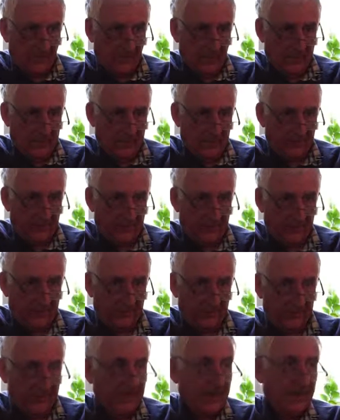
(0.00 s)
we had to sort
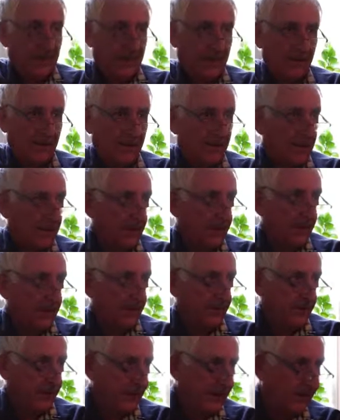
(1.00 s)
of sack him,
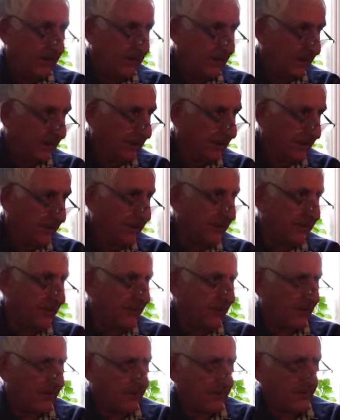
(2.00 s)
and the union got
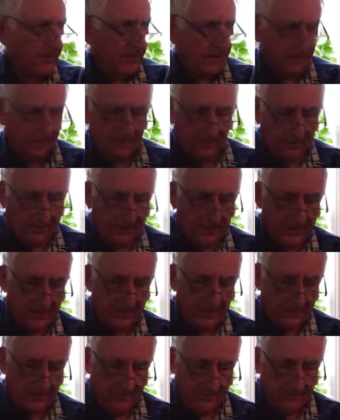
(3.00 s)
involved, and it got very
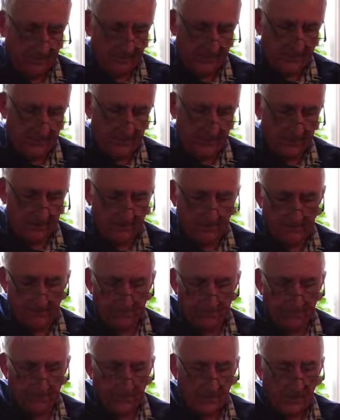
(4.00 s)
difficult.
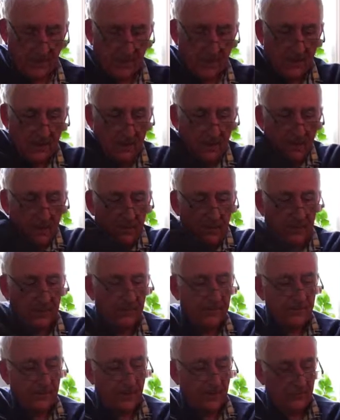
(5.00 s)
But
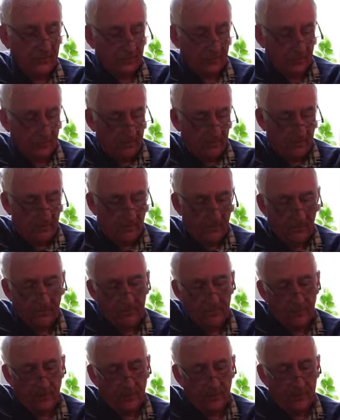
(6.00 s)
the flat shop
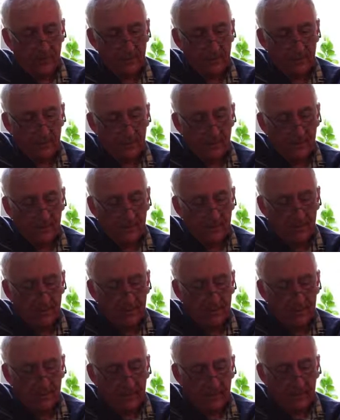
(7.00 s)
was quite
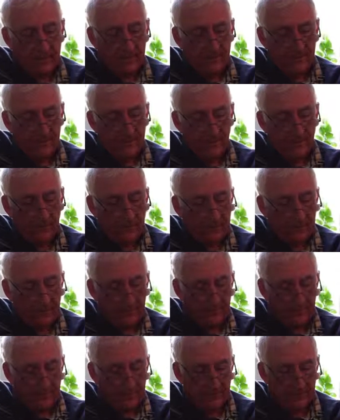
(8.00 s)

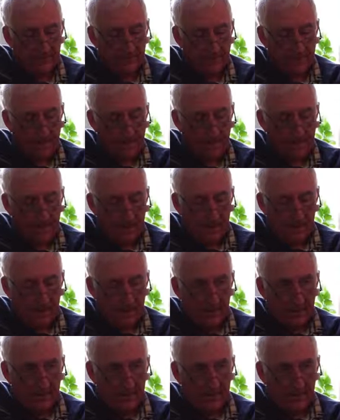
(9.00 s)
influential
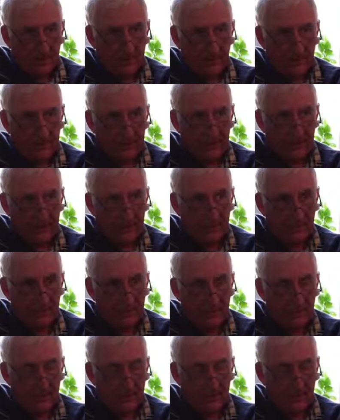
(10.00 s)
because it